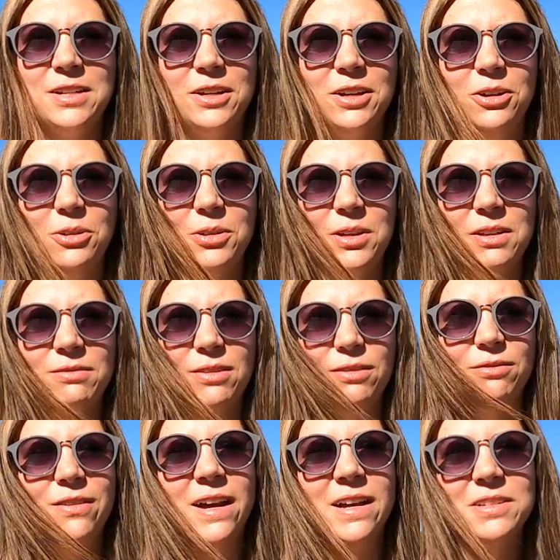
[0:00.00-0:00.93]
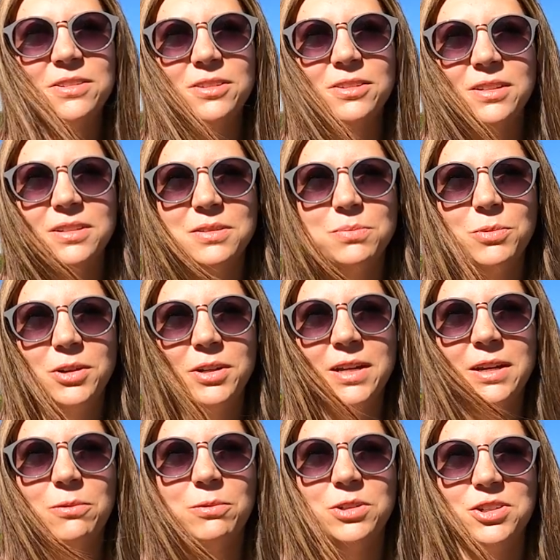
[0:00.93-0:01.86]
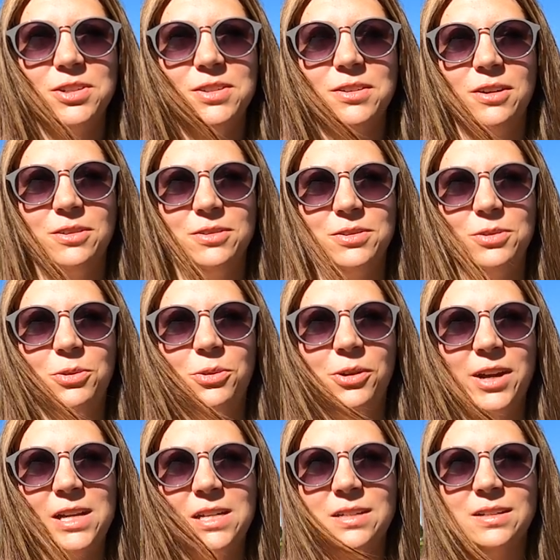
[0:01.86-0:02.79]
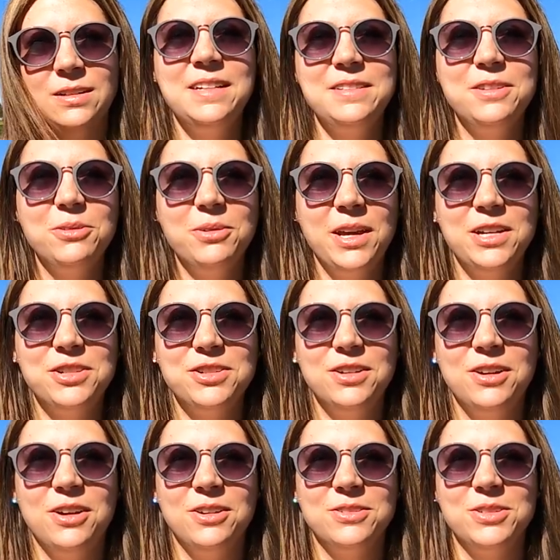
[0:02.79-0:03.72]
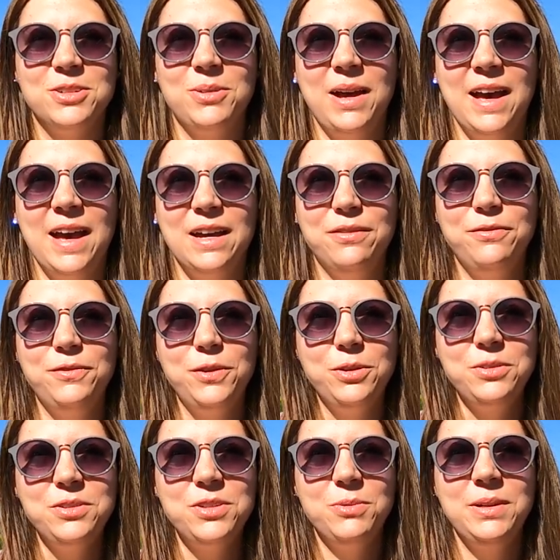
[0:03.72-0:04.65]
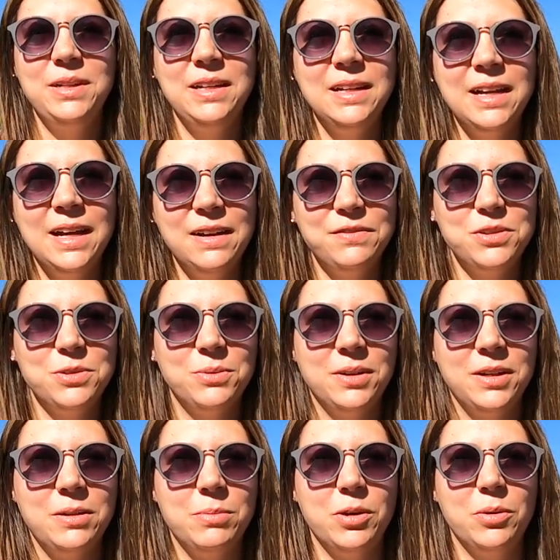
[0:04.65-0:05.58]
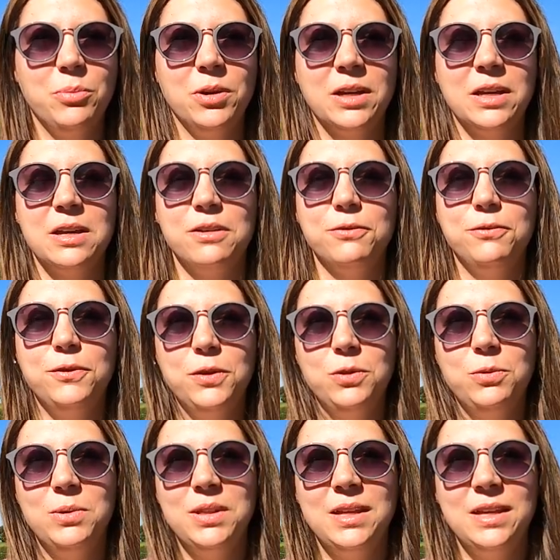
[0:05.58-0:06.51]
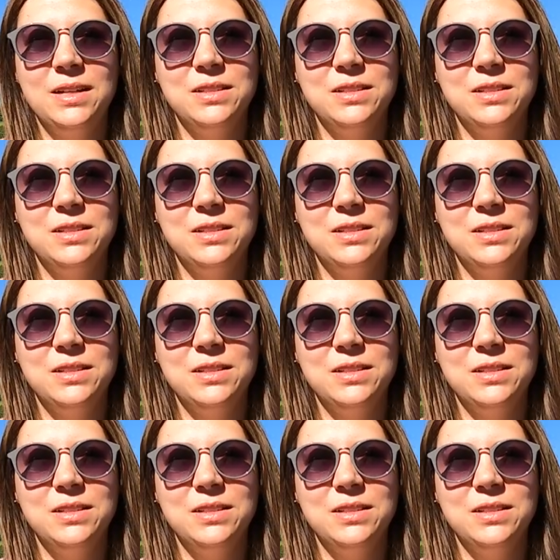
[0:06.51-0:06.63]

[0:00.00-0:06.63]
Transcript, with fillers: to go even faster this morning, which is also great. This location also had food, so we didn't have to worry about bringing food with